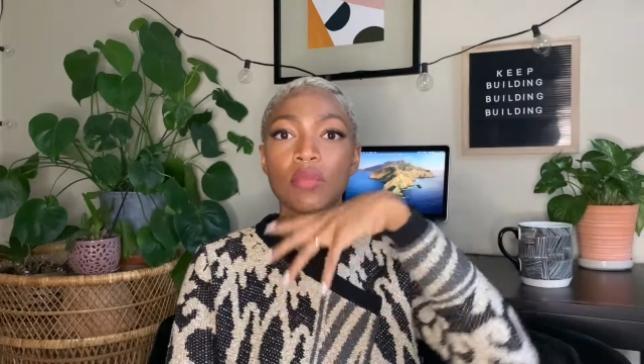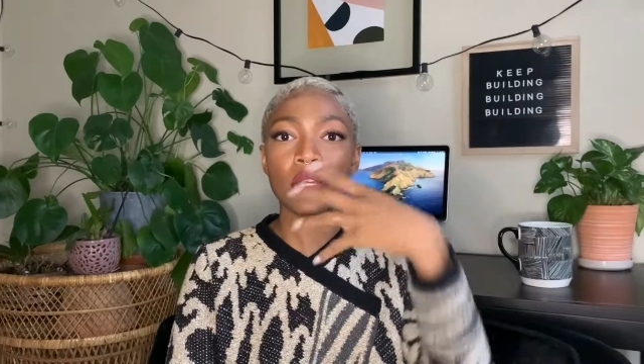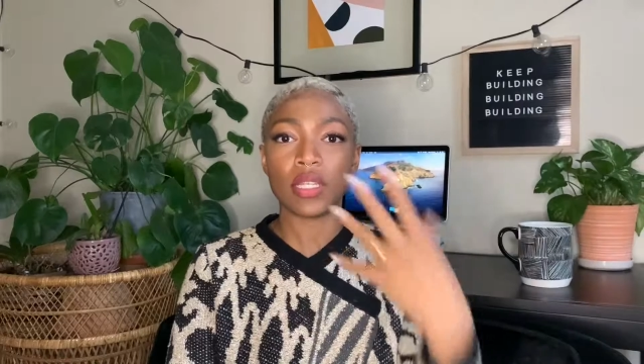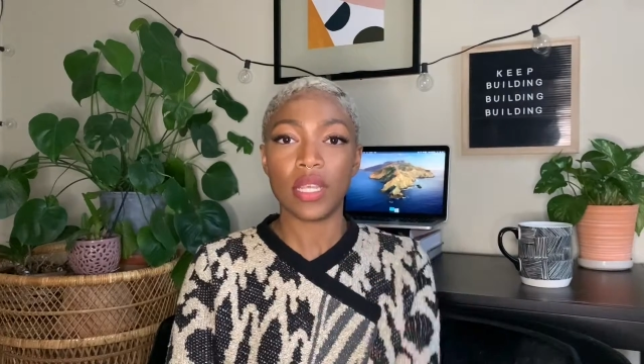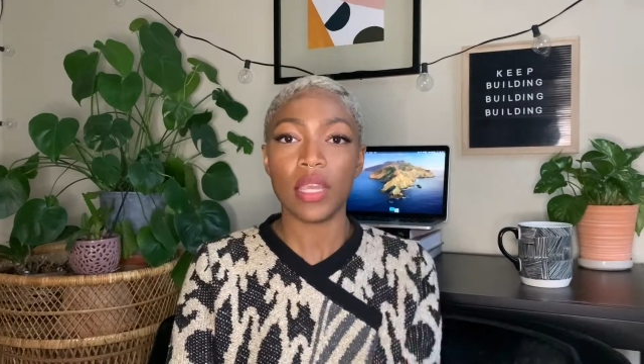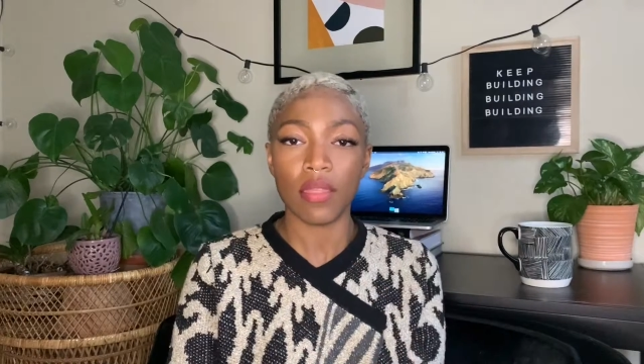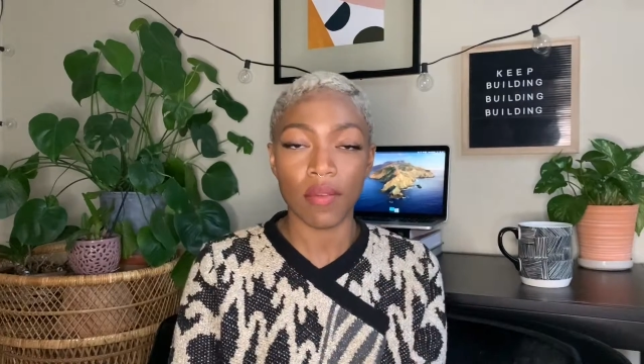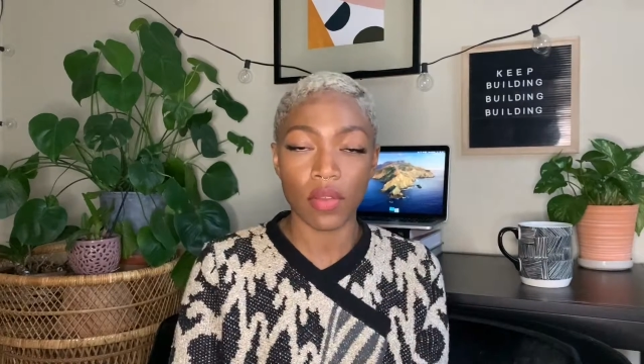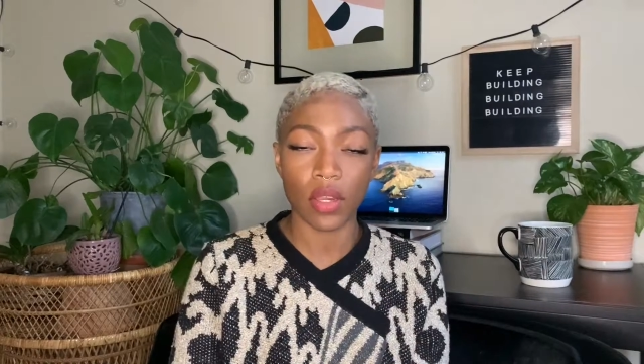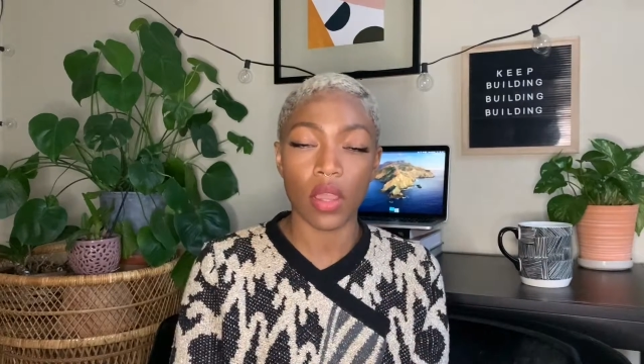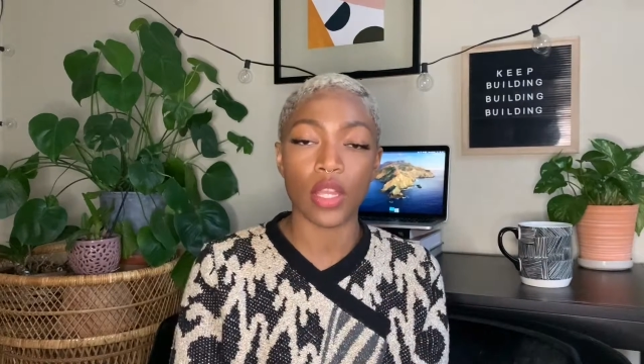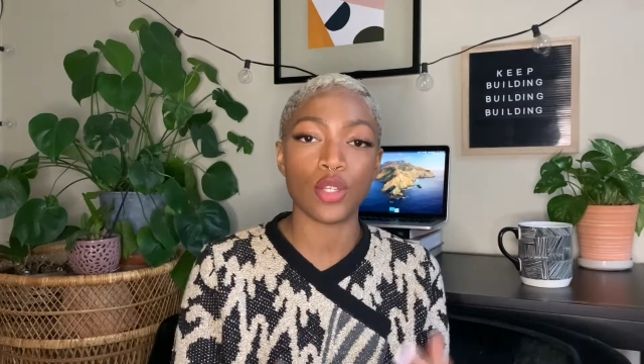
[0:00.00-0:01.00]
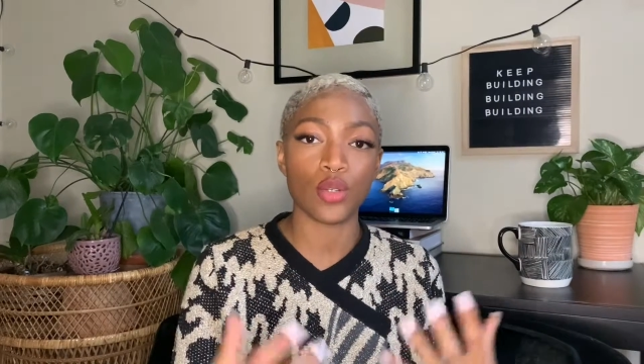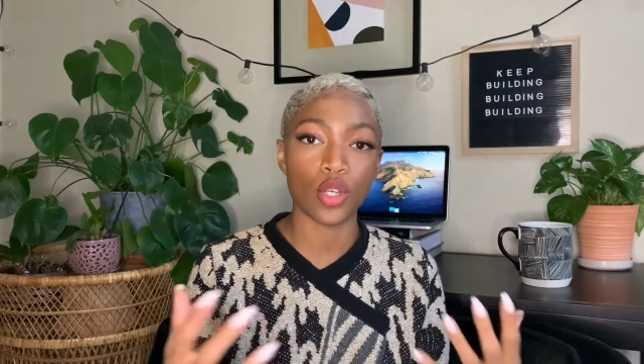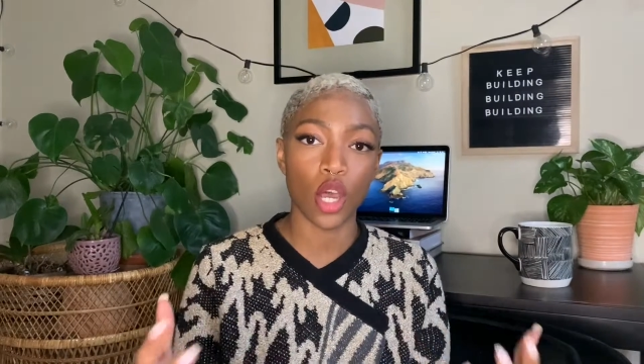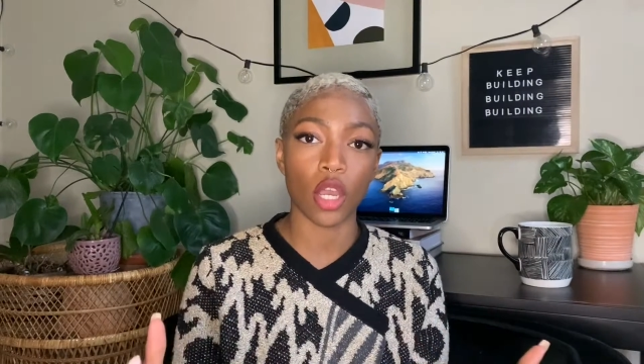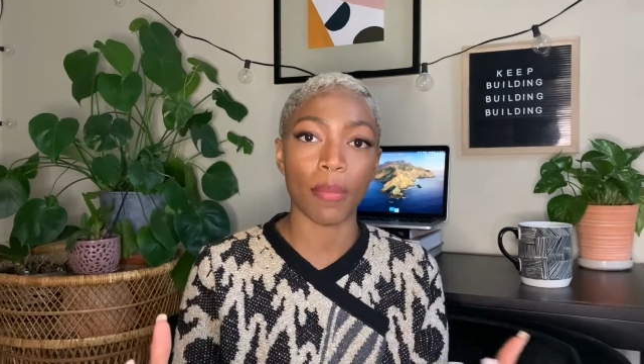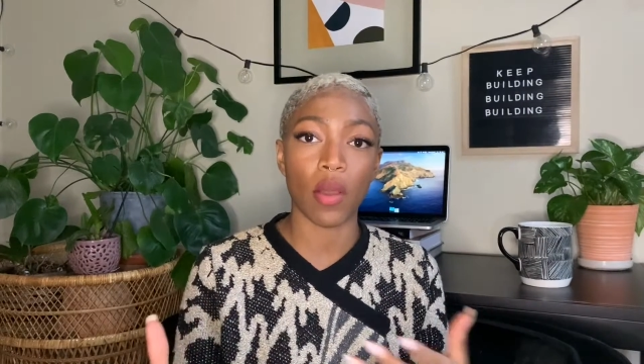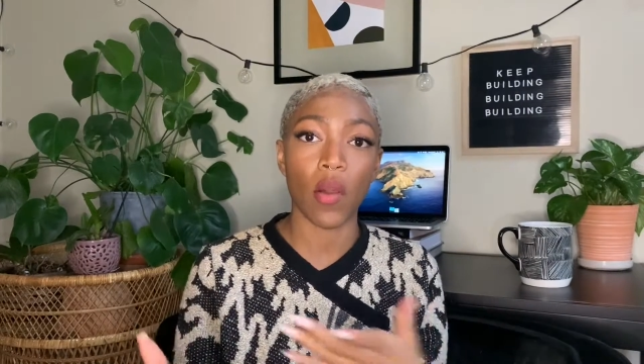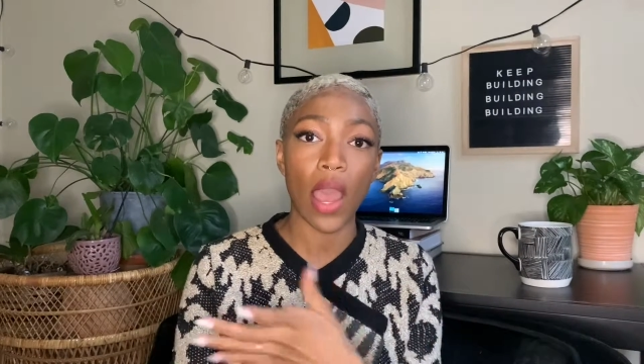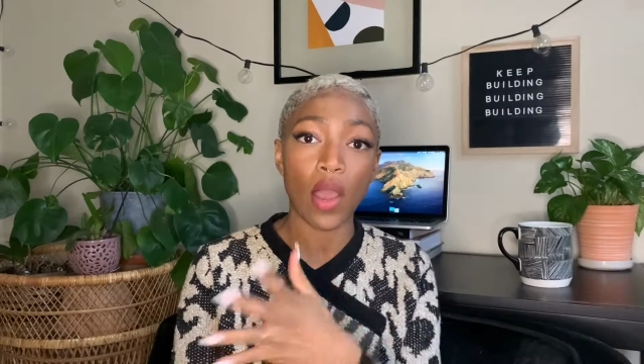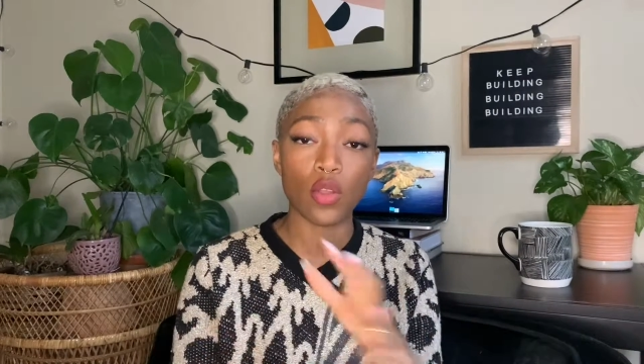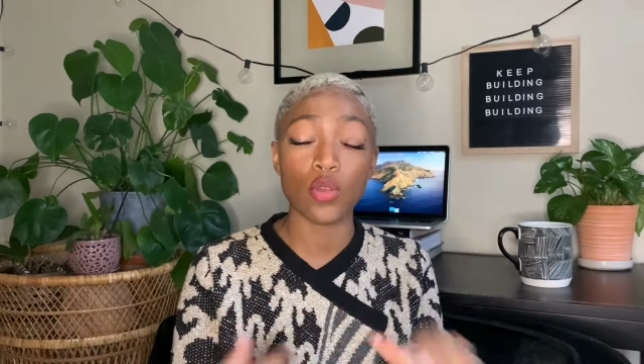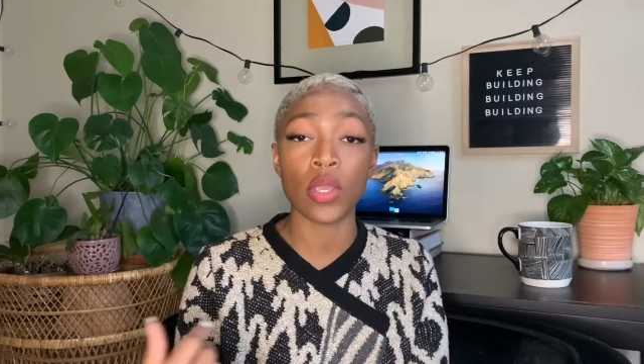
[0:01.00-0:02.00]
because in that video I do talk about
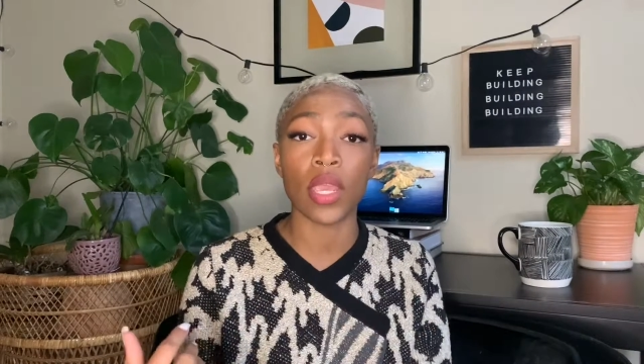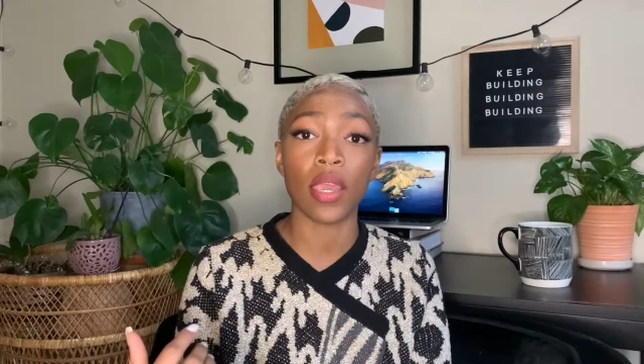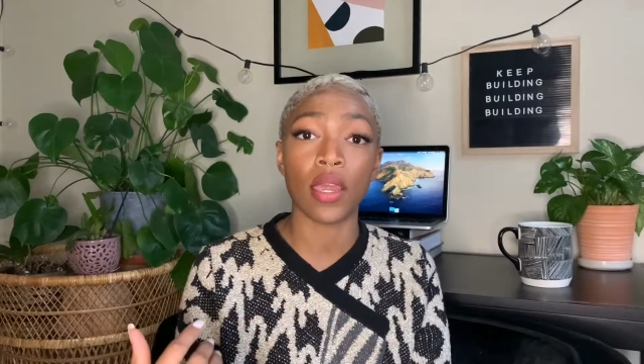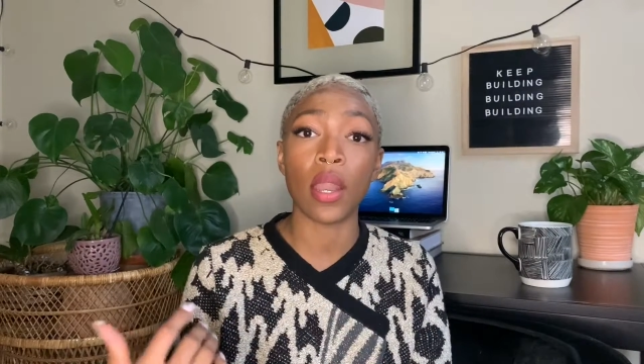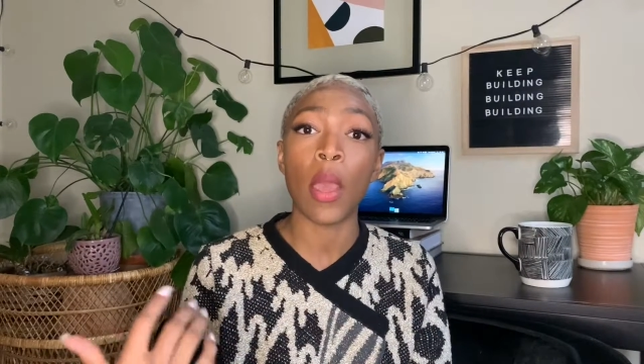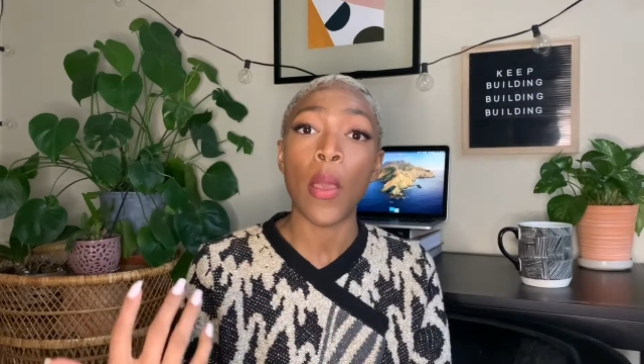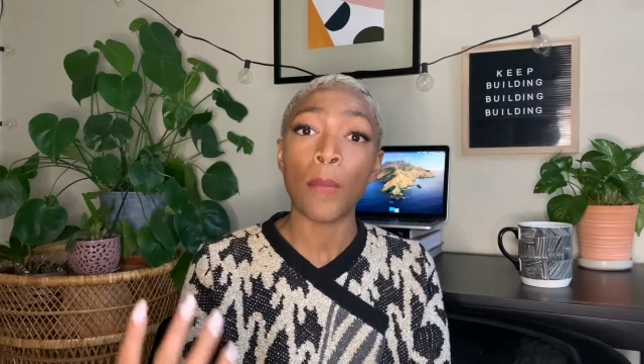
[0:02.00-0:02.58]
how you can